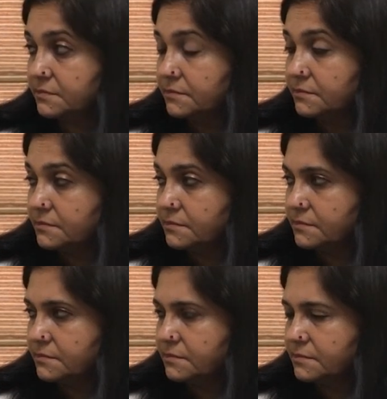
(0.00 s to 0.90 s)

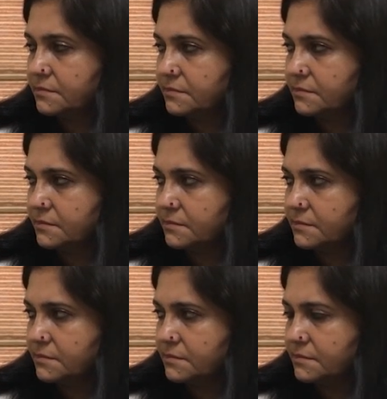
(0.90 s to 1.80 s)

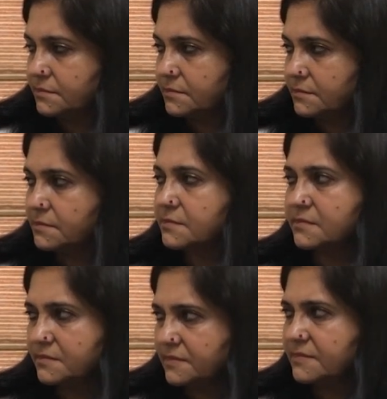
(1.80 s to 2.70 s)

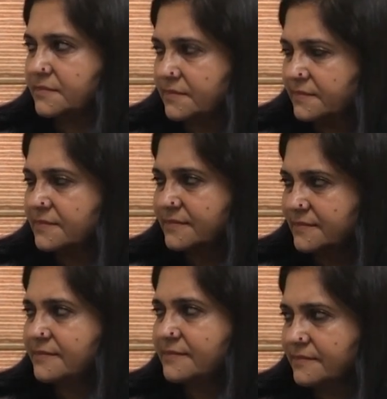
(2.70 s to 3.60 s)

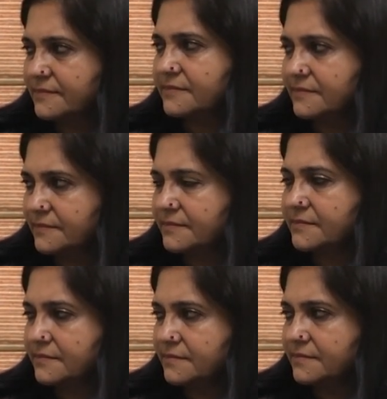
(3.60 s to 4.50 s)

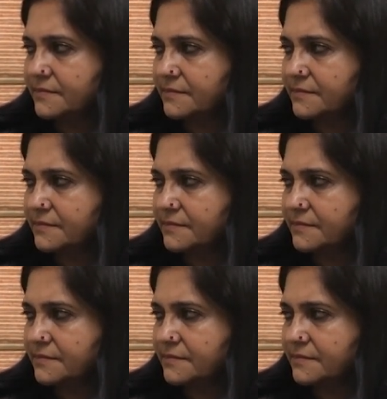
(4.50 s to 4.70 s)
No words are spoken by the person on screen.